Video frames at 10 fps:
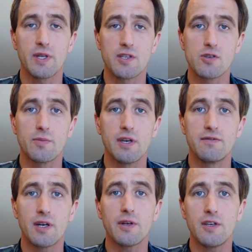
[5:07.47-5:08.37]
But this will be
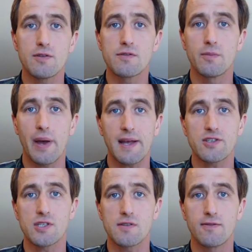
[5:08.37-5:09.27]
a very useful
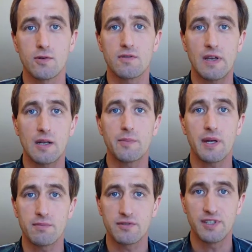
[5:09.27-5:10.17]
basis for
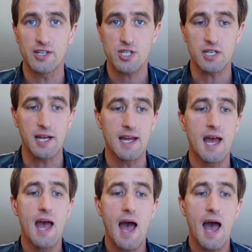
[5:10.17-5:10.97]
developing professionally.